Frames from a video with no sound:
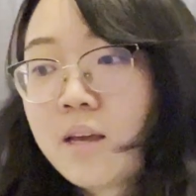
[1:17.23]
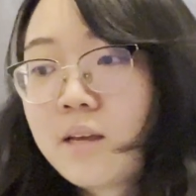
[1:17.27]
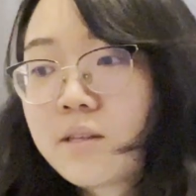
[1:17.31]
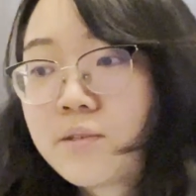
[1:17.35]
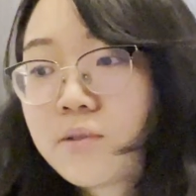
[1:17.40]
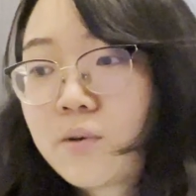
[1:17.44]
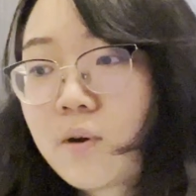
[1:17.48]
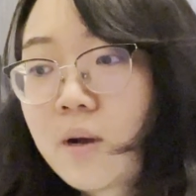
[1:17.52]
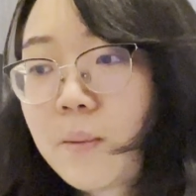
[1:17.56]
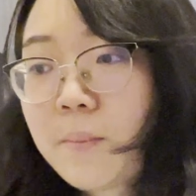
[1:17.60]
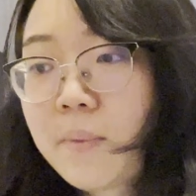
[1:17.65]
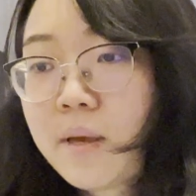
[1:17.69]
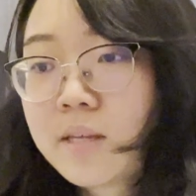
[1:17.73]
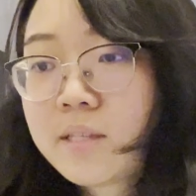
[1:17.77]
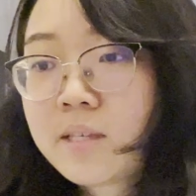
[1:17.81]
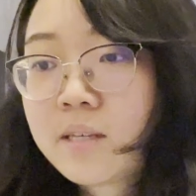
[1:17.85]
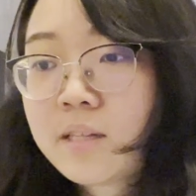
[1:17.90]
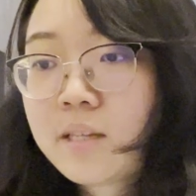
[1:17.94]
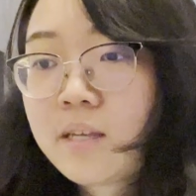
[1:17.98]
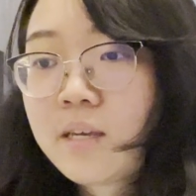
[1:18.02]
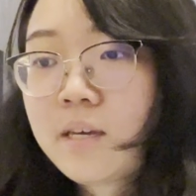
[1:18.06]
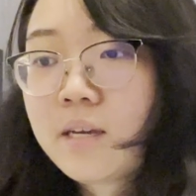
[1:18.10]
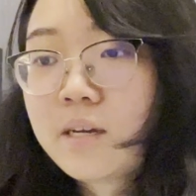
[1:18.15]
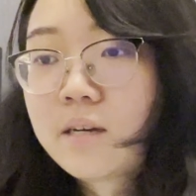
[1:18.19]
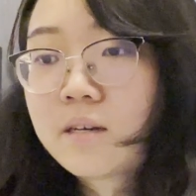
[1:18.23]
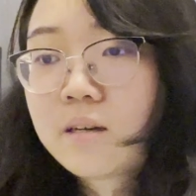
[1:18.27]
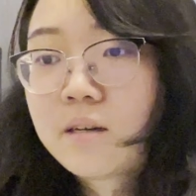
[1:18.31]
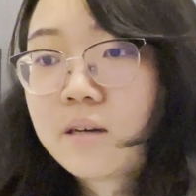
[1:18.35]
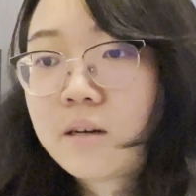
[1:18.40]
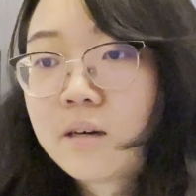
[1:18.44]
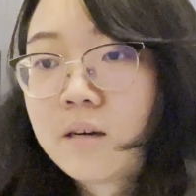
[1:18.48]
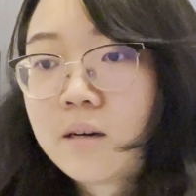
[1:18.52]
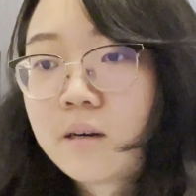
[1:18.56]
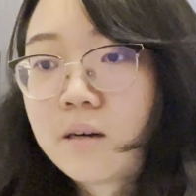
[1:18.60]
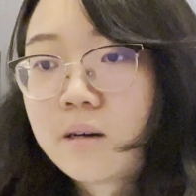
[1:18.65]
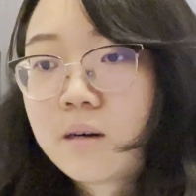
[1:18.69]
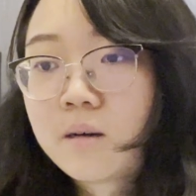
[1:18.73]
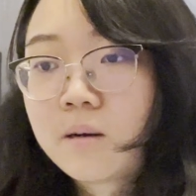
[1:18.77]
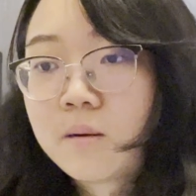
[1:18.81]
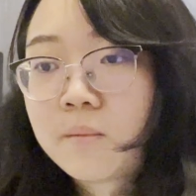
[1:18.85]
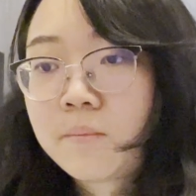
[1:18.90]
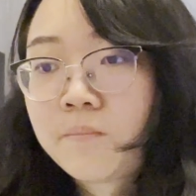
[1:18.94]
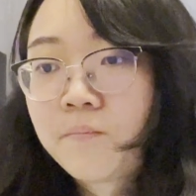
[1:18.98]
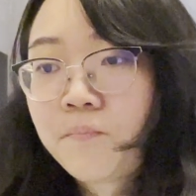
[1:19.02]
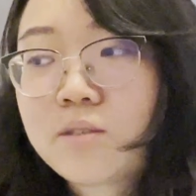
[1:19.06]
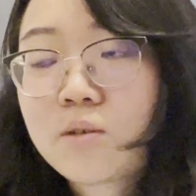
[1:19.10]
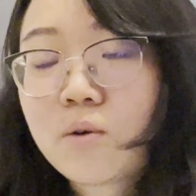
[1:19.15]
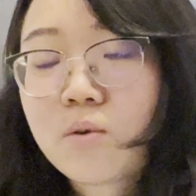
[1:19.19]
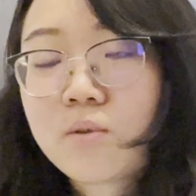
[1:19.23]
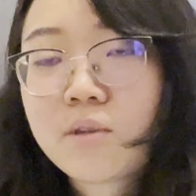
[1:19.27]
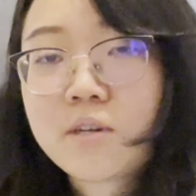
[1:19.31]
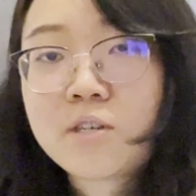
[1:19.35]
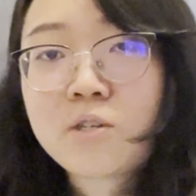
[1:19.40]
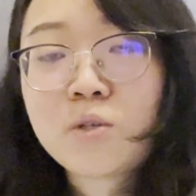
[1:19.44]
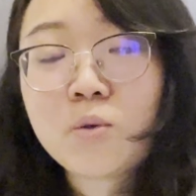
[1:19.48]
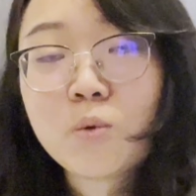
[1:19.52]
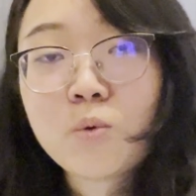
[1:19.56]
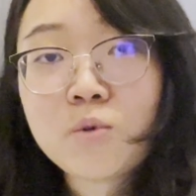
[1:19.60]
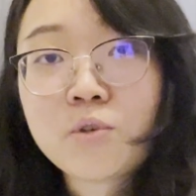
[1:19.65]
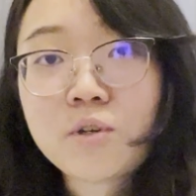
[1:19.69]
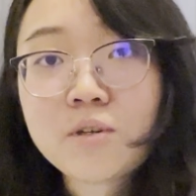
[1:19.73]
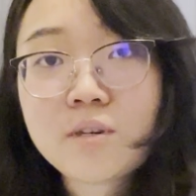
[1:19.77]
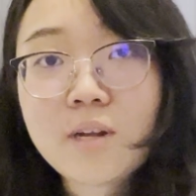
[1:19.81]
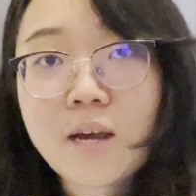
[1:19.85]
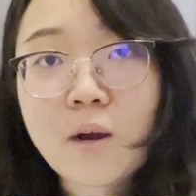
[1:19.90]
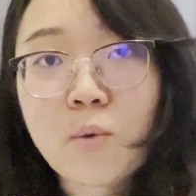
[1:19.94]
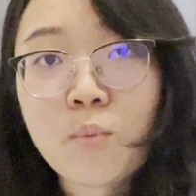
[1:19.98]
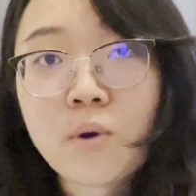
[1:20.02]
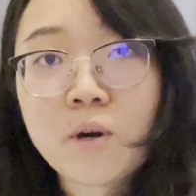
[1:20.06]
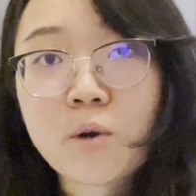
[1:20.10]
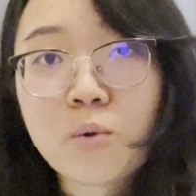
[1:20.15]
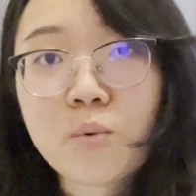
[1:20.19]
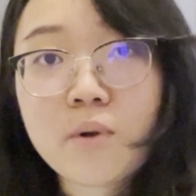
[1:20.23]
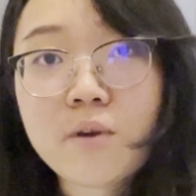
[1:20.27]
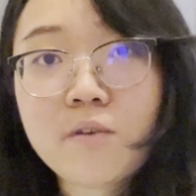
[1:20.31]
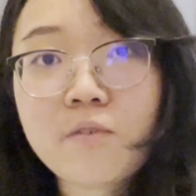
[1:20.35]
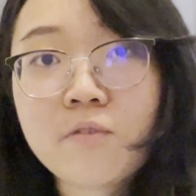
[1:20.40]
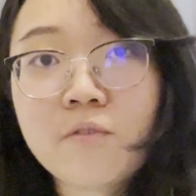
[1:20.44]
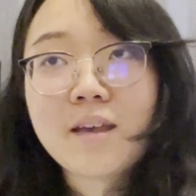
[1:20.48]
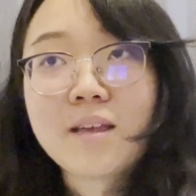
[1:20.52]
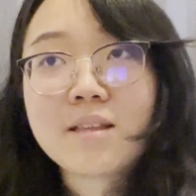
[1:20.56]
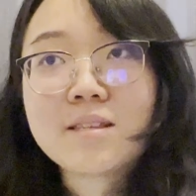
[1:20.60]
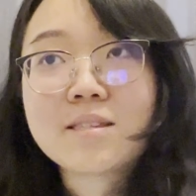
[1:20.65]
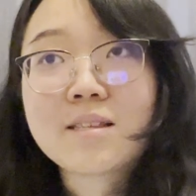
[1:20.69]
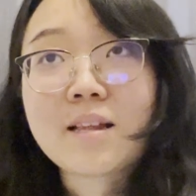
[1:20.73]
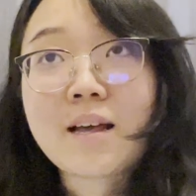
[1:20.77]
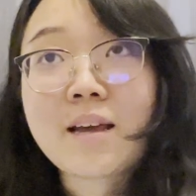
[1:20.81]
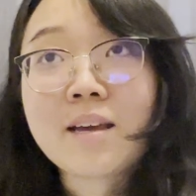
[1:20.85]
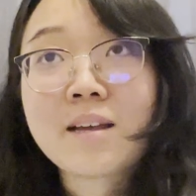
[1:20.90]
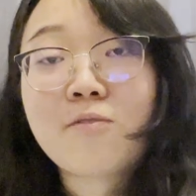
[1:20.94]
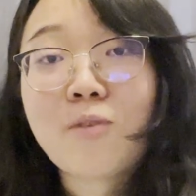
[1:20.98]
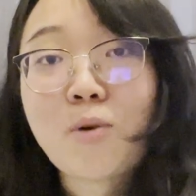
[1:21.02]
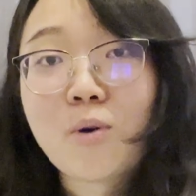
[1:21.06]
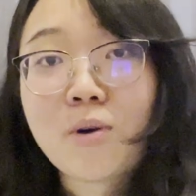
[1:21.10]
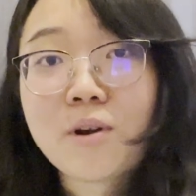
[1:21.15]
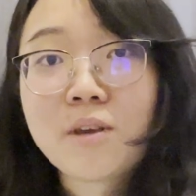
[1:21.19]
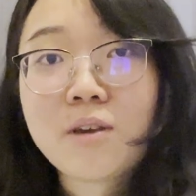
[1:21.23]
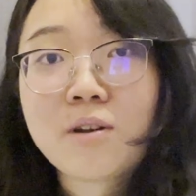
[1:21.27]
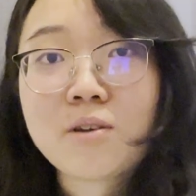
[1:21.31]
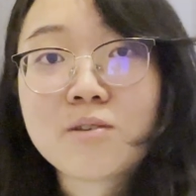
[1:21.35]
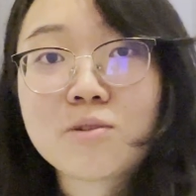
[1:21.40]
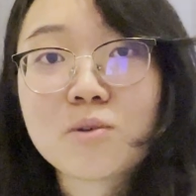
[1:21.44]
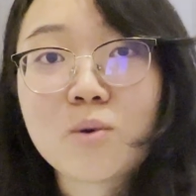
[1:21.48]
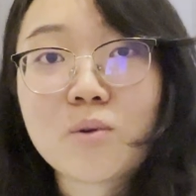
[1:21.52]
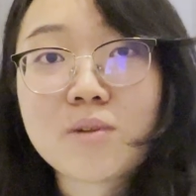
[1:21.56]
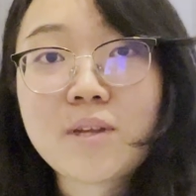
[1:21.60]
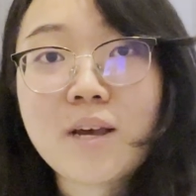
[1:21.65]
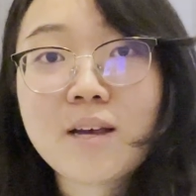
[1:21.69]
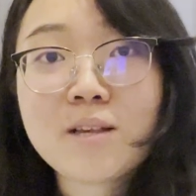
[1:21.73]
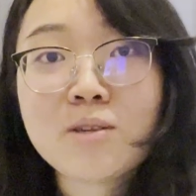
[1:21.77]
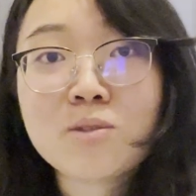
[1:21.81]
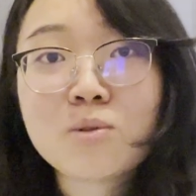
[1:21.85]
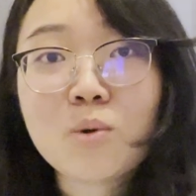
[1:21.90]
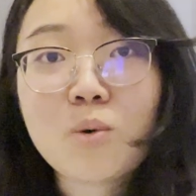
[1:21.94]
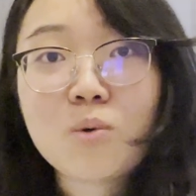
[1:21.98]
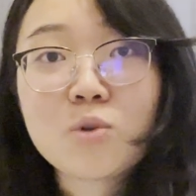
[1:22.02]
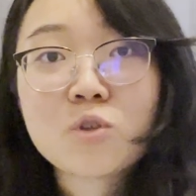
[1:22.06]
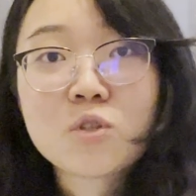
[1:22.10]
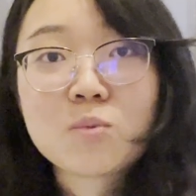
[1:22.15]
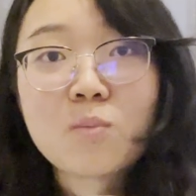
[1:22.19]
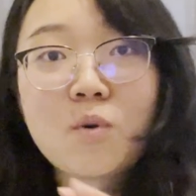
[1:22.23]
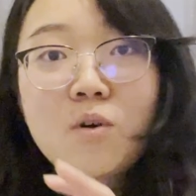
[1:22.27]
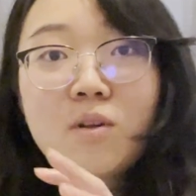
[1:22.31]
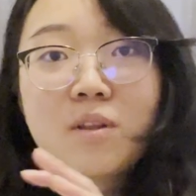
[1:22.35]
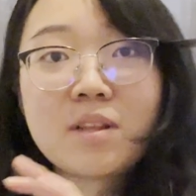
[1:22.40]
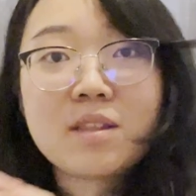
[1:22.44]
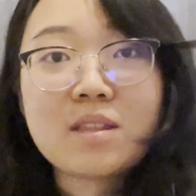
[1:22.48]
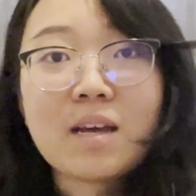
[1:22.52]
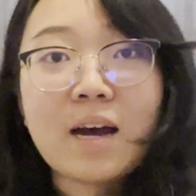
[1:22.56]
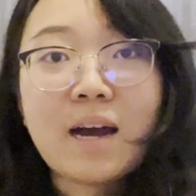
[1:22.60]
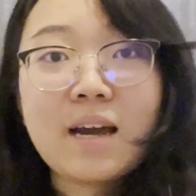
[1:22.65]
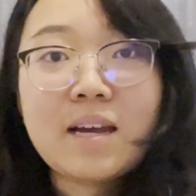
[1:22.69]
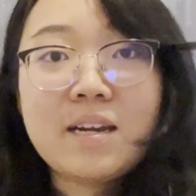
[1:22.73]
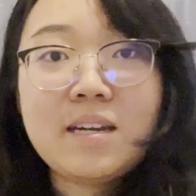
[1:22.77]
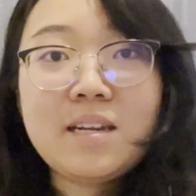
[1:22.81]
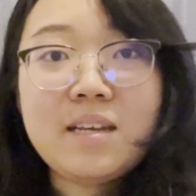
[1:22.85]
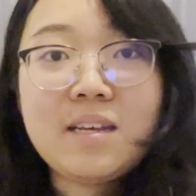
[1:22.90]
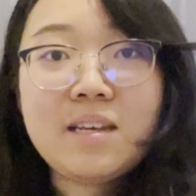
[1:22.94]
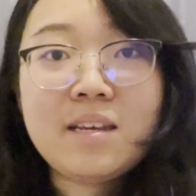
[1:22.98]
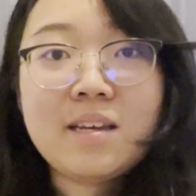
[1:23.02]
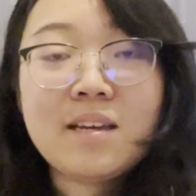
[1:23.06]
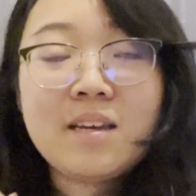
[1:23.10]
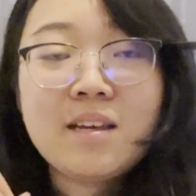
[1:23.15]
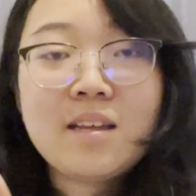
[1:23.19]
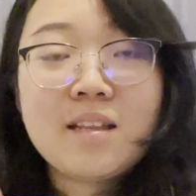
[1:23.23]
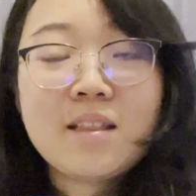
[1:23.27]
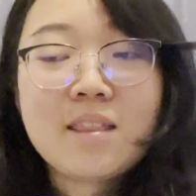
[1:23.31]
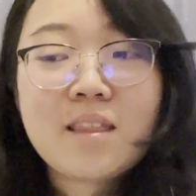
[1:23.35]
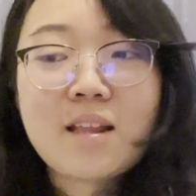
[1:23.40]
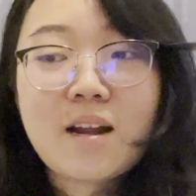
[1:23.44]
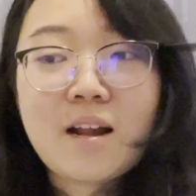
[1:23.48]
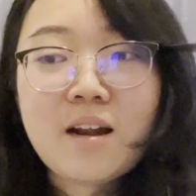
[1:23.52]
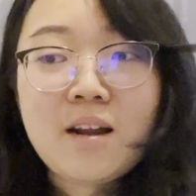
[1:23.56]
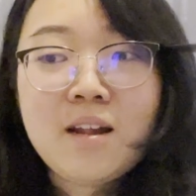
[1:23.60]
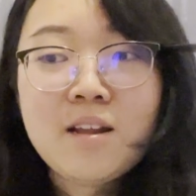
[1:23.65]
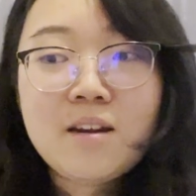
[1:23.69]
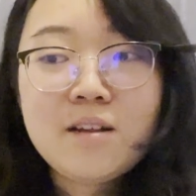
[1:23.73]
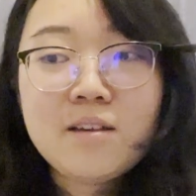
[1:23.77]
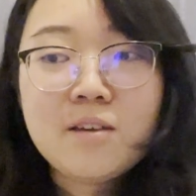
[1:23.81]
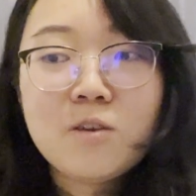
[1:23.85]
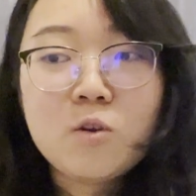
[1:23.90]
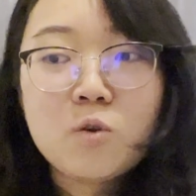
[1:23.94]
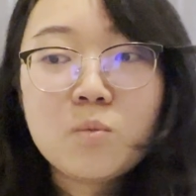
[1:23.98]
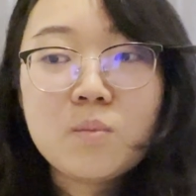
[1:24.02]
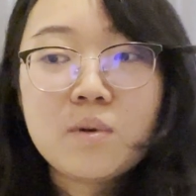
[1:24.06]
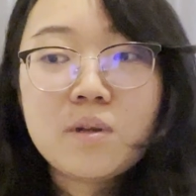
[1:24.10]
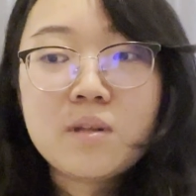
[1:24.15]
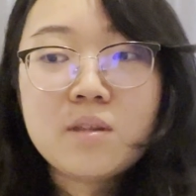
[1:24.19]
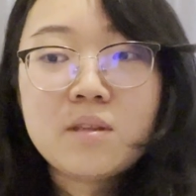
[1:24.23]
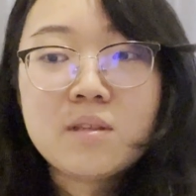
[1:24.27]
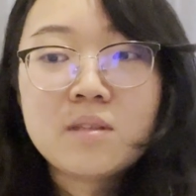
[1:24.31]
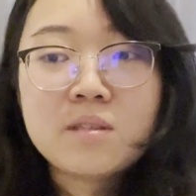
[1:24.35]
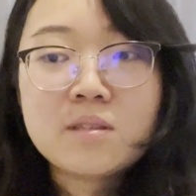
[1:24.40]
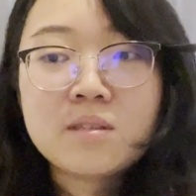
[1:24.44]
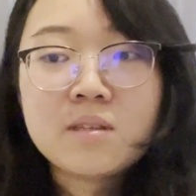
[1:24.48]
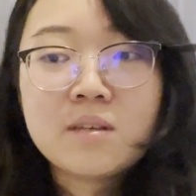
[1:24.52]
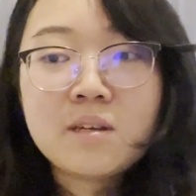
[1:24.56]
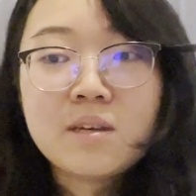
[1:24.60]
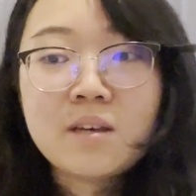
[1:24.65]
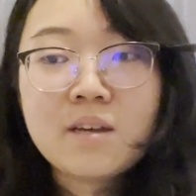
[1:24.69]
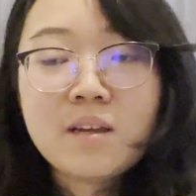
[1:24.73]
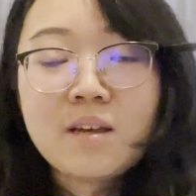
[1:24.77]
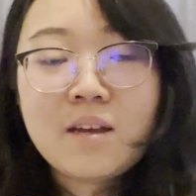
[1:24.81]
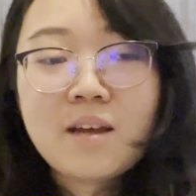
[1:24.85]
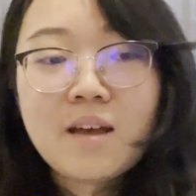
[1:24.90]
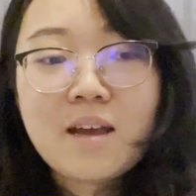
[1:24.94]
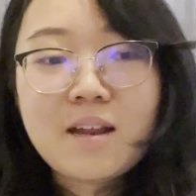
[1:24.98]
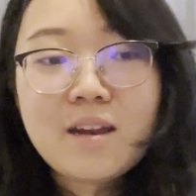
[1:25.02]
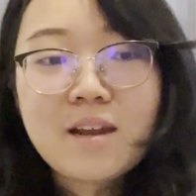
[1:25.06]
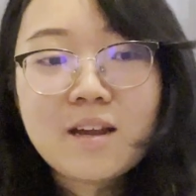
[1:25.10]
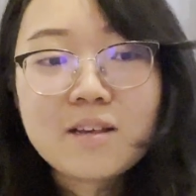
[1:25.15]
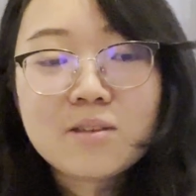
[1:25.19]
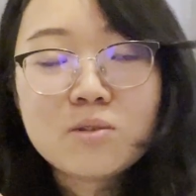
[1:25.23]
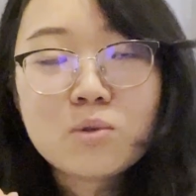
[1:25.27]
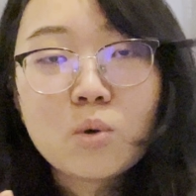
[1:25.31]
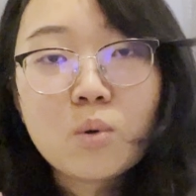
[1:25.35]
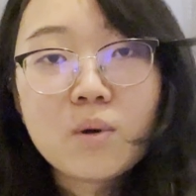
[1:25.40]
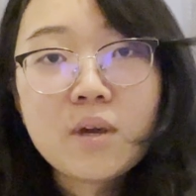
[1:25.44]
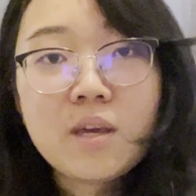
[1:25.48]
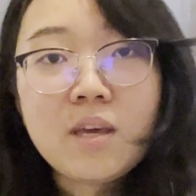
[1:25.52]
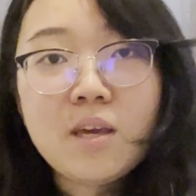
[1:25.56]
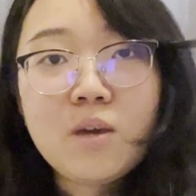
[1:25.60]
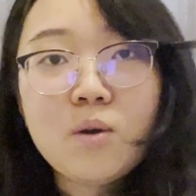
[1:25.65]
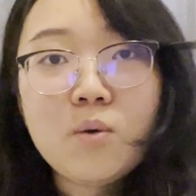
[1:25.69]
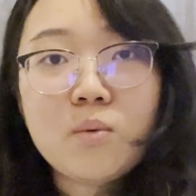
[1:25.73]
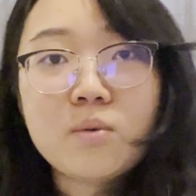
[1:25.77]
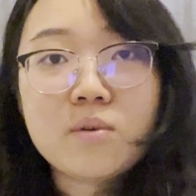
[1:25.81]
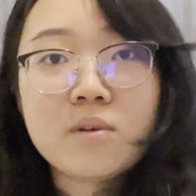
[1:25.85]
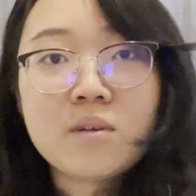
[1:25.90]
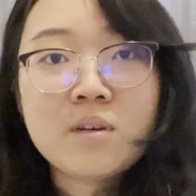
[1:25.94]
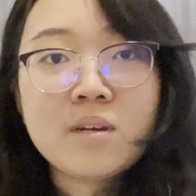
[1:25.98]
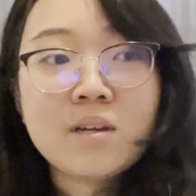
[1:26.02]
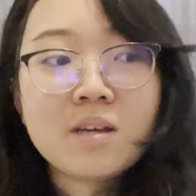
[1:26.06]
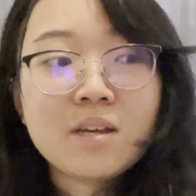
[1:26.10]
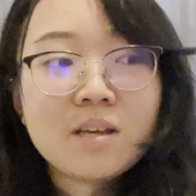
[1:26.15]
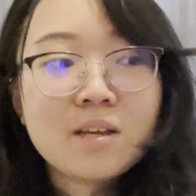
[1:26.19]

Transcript: So I'm basically, so the children that I work with is like 4 years old. They are so small and tiny. They are little humans and they are so cute.